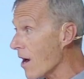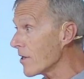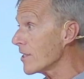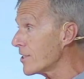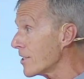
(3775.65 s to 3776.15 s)
are
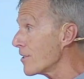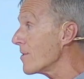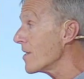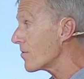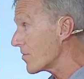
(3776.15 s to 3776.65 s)

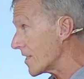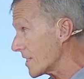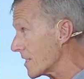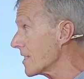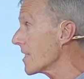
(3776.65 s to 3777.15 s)
legitimate
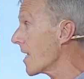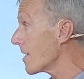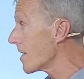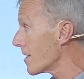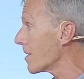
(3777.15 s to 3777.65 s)
reasons
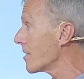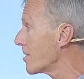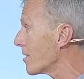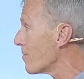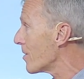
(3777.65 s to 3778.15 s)
and
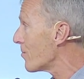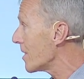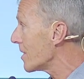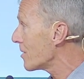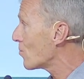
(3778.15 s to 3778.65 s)
illegitimate
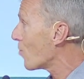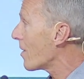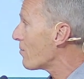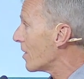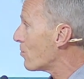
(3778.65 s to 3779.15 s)
reasons why
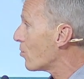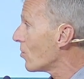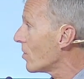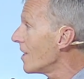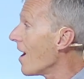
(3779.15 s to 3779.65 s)

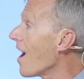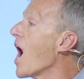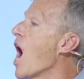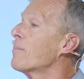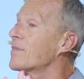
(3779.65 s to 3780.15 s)
people
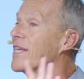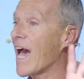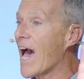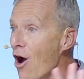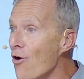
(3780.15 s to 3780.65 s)
opt
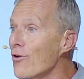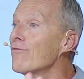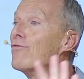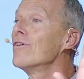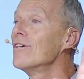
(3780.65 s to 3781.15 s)
out
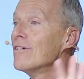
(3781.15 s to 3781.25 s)
of